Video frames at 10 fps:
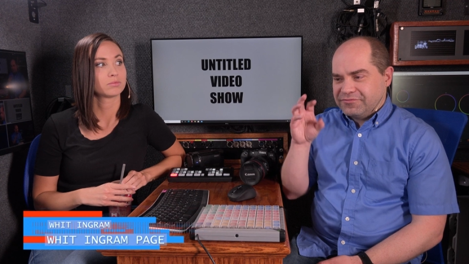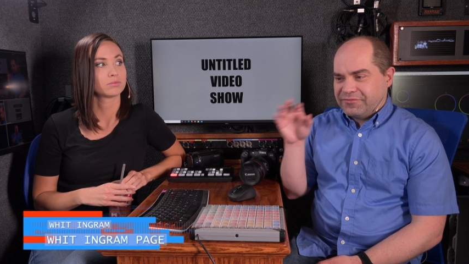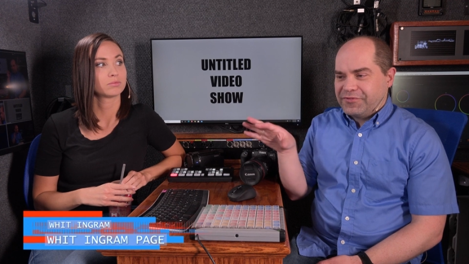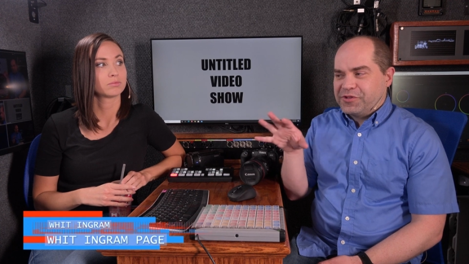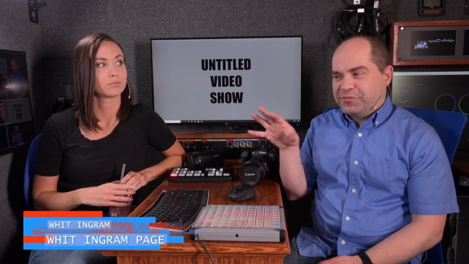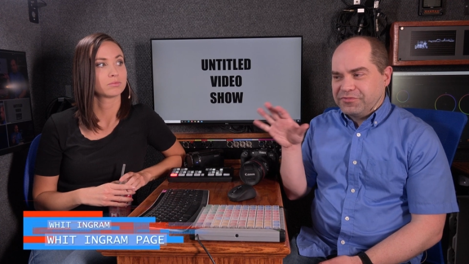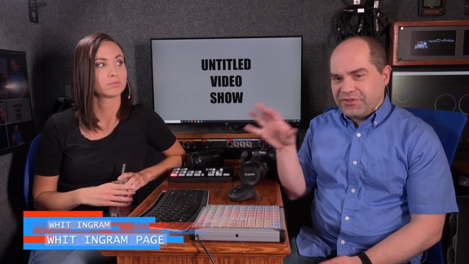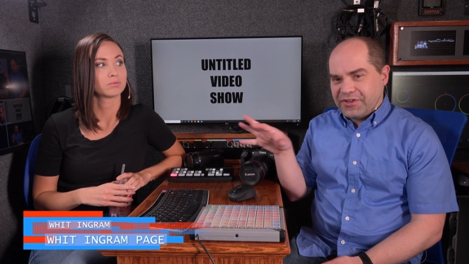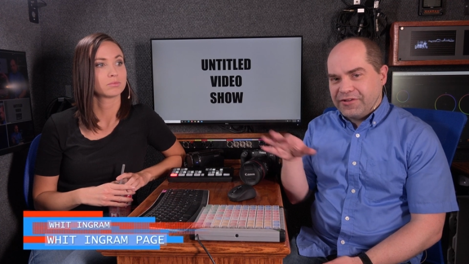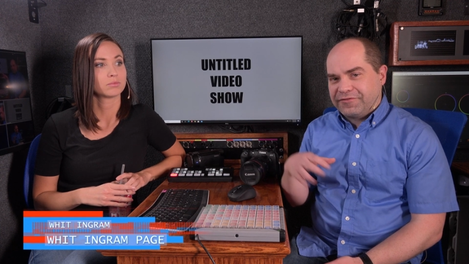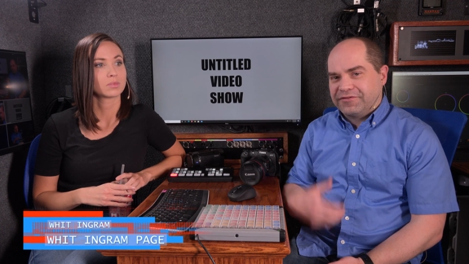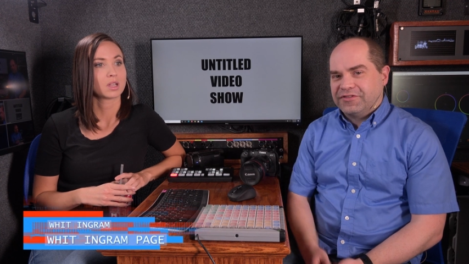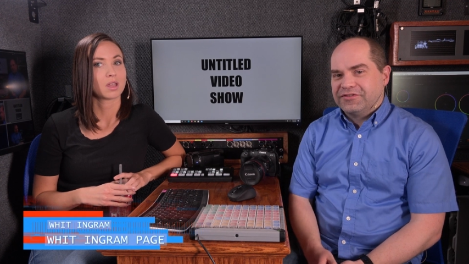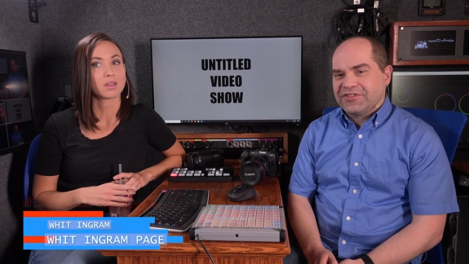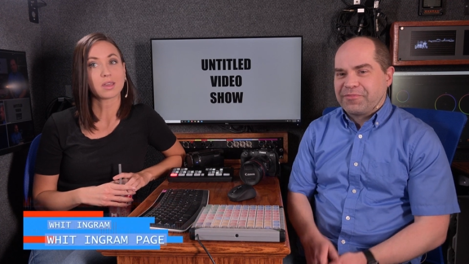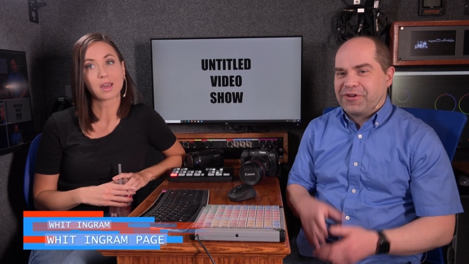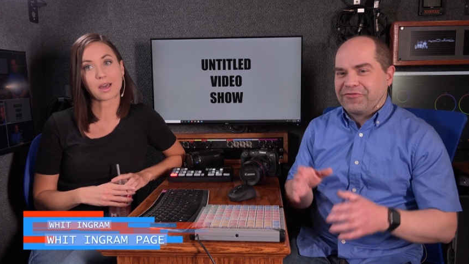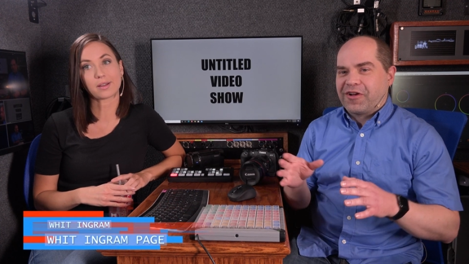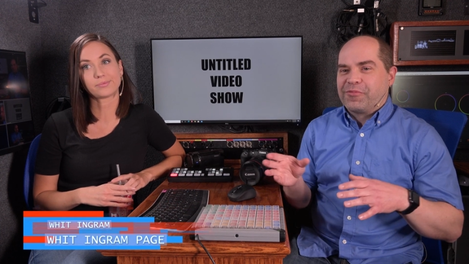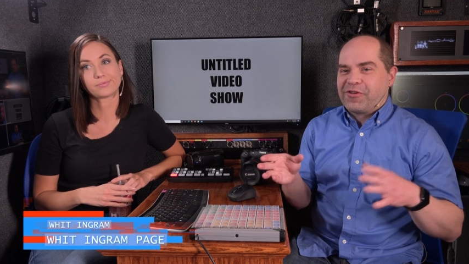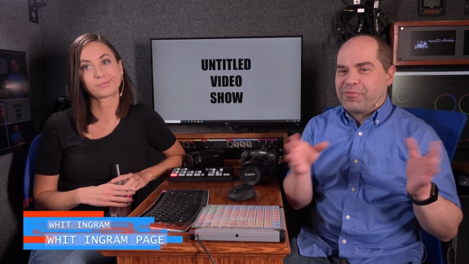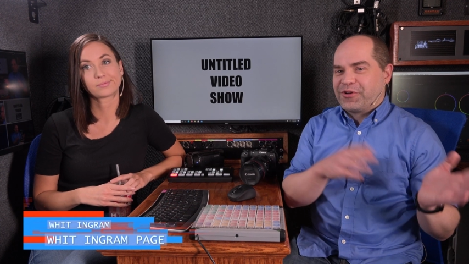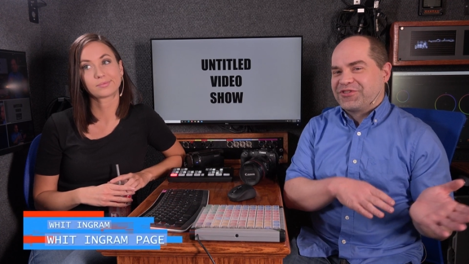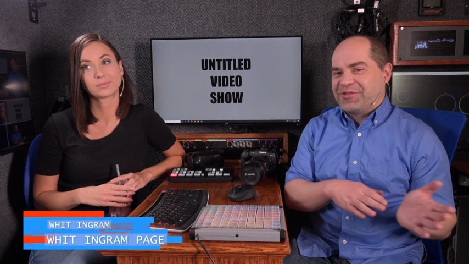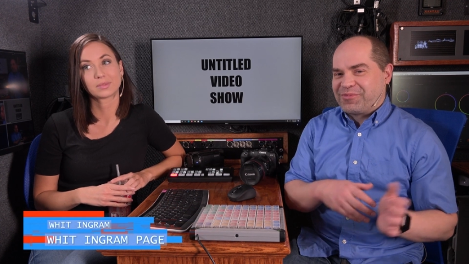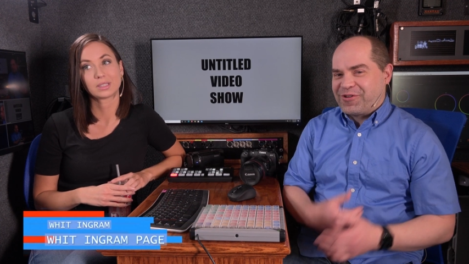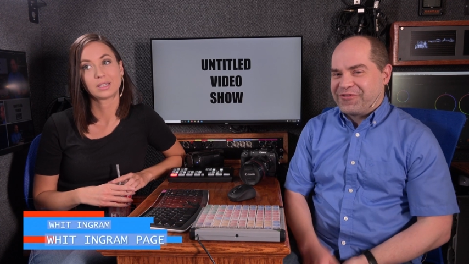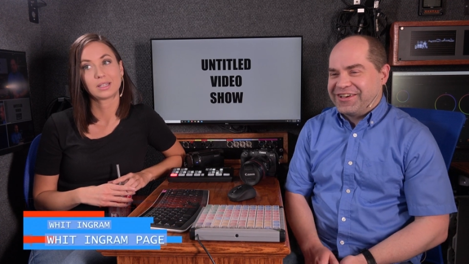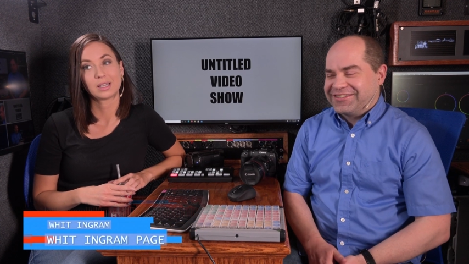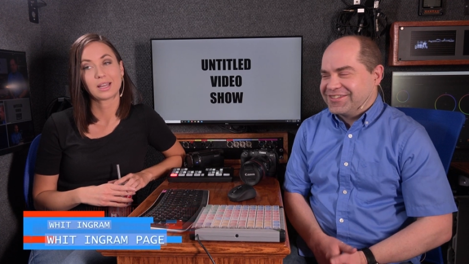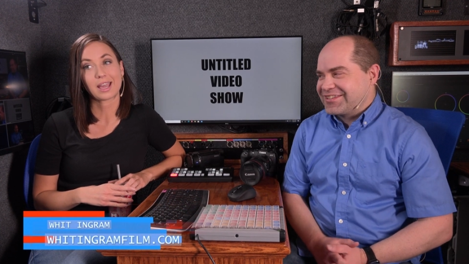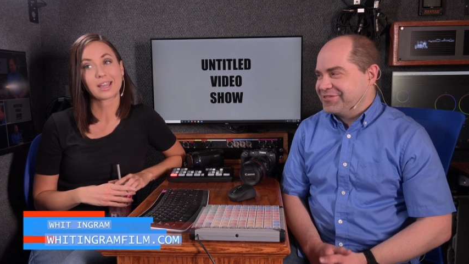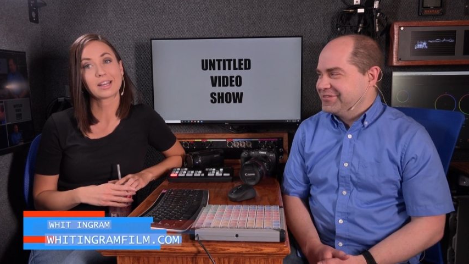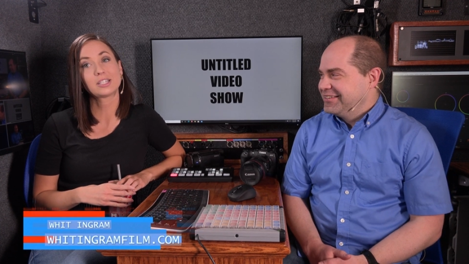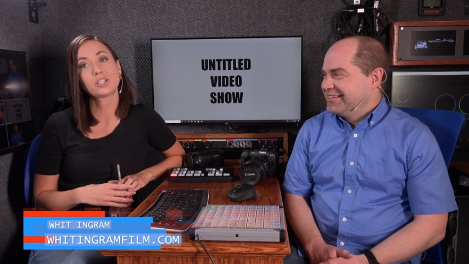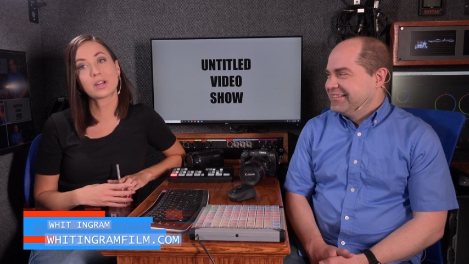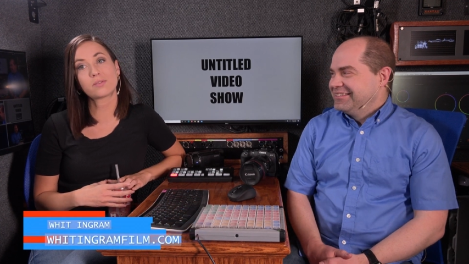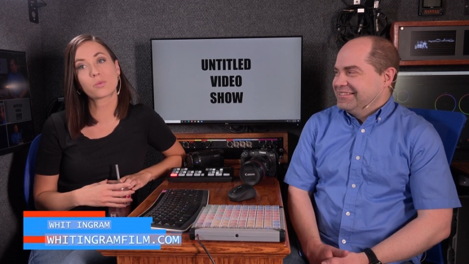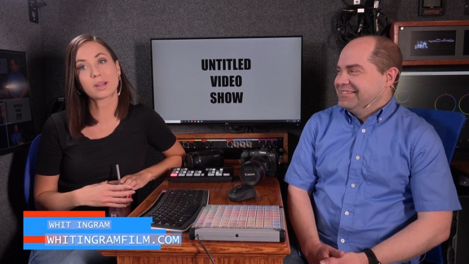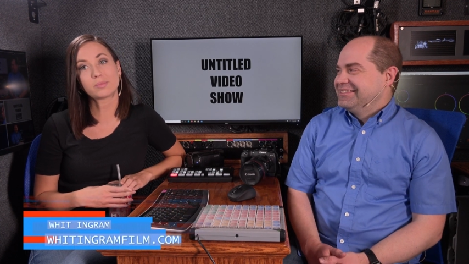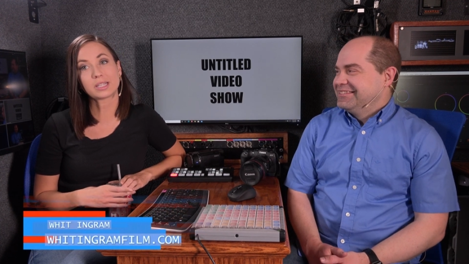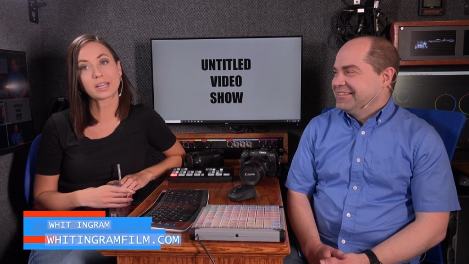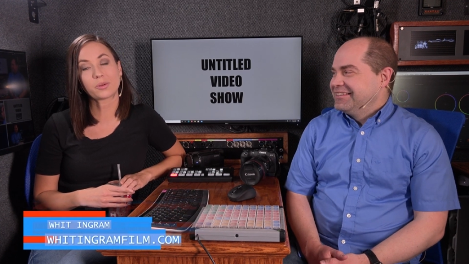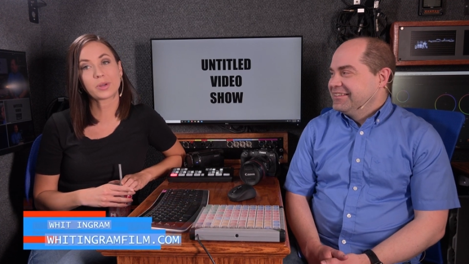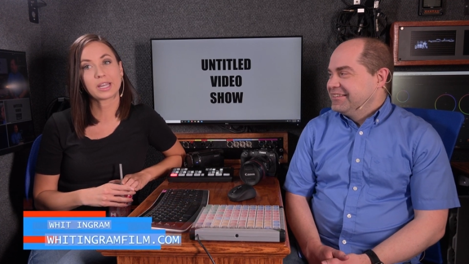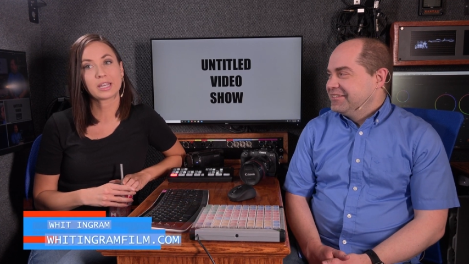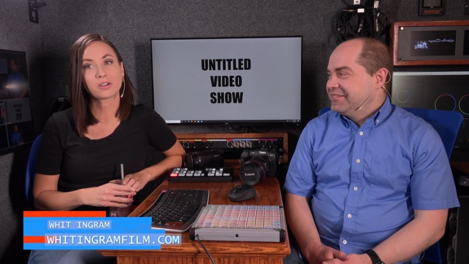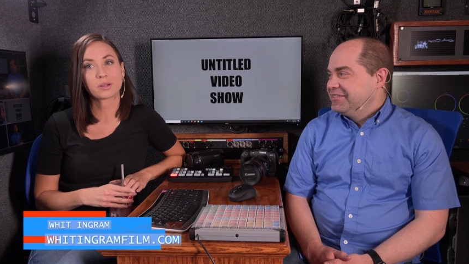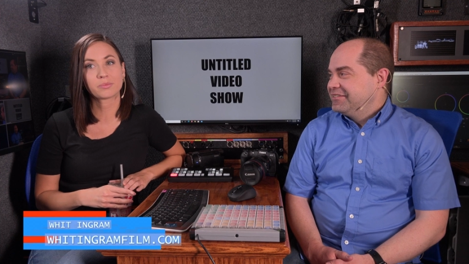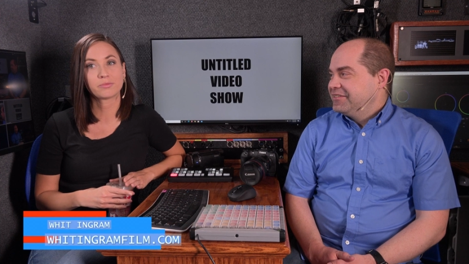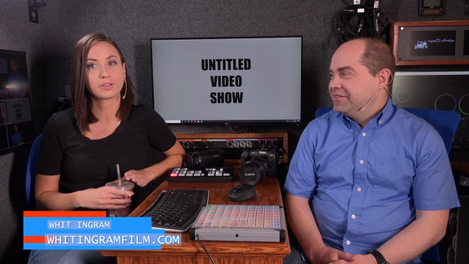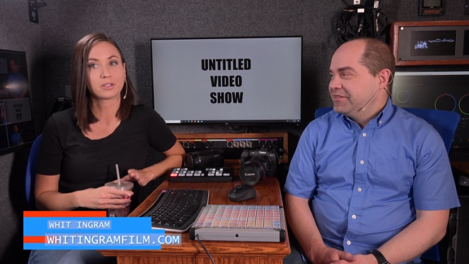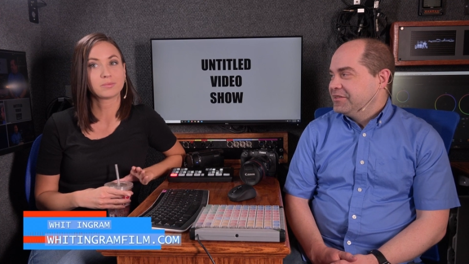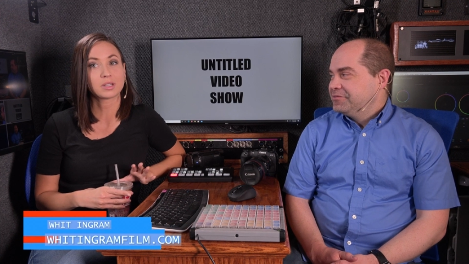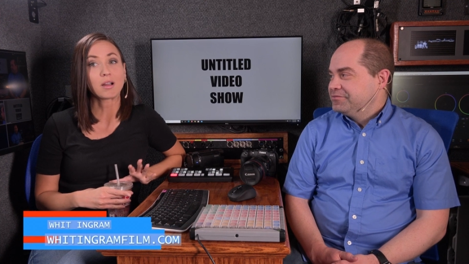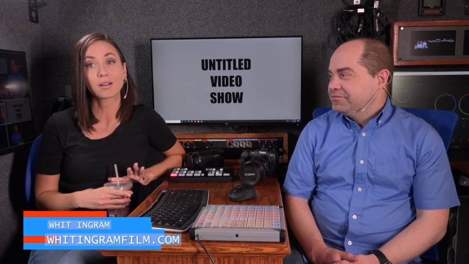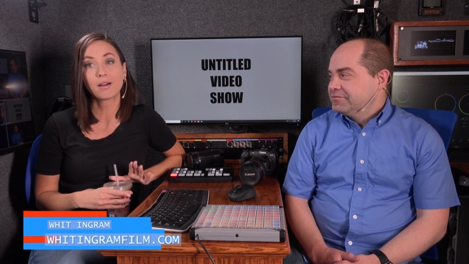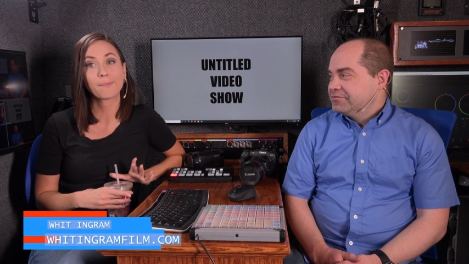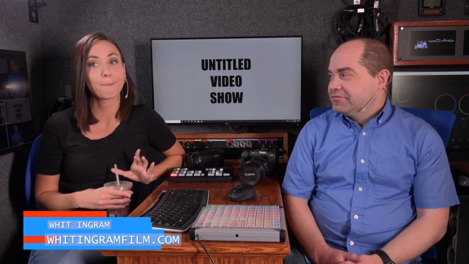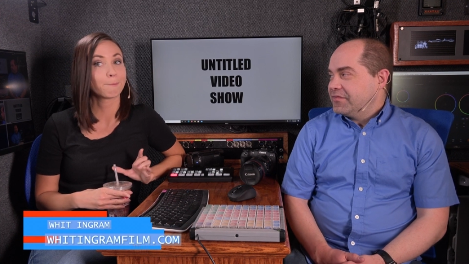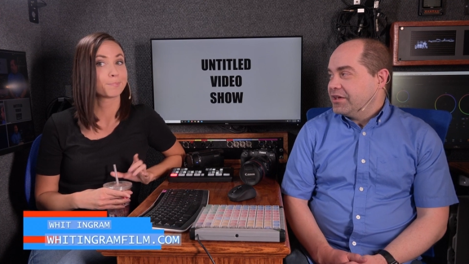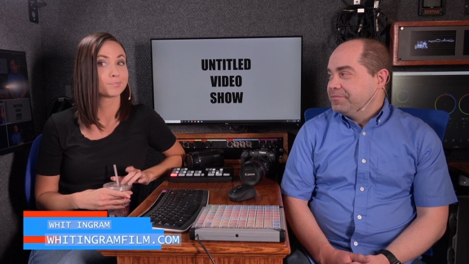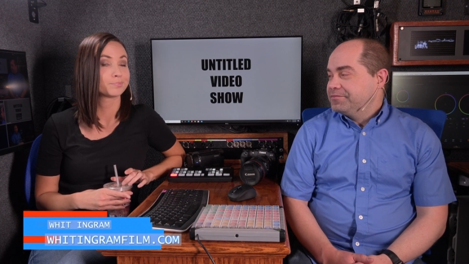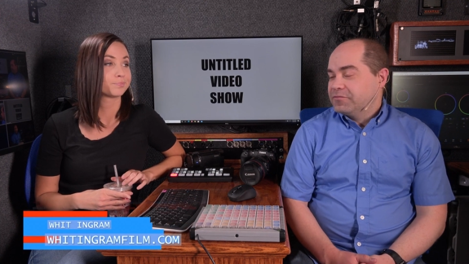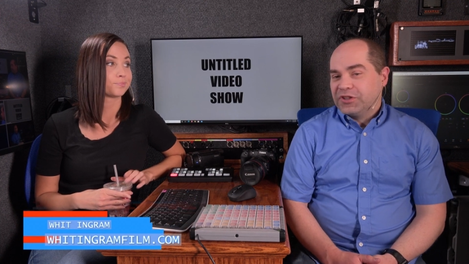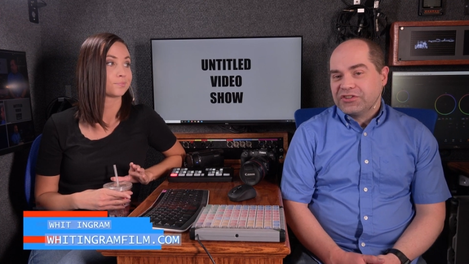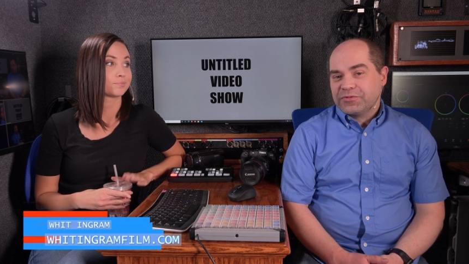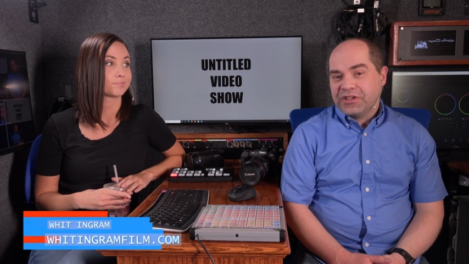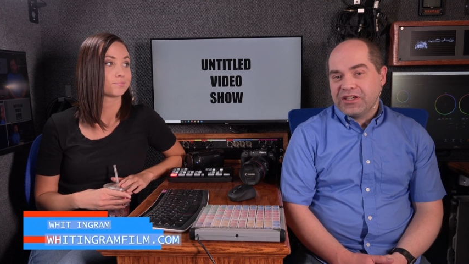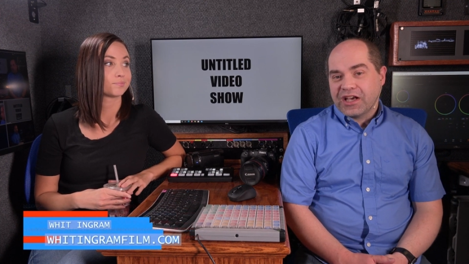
Speaker 1: film stuff,
Speaker 2: separate from her personal profile. So. And I do have a website, WhitIngramFilm.com.
Speaker 1: Yep, which we